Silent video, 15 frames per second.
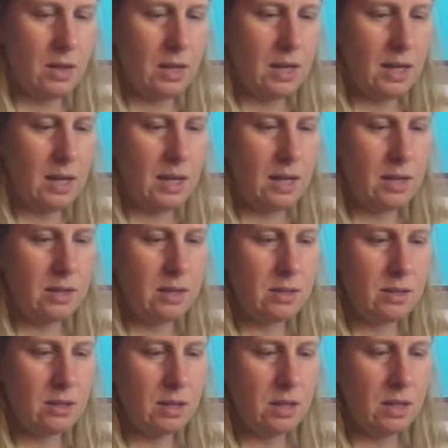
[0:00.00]
And
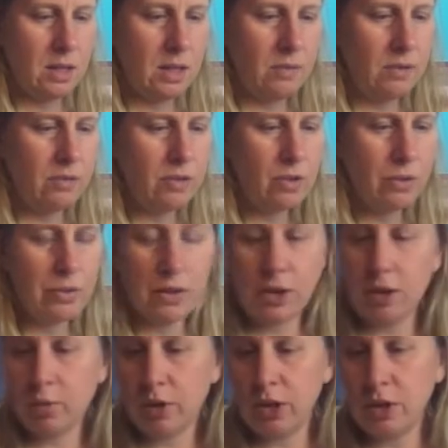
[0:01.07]
even if you don't think
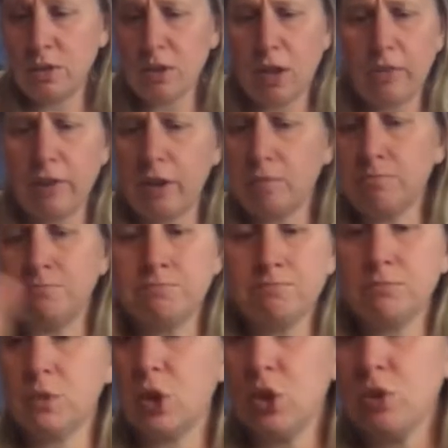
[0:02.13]
you want to use all of it,
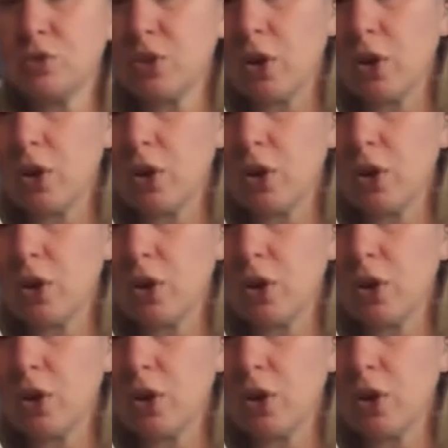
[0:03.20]
use it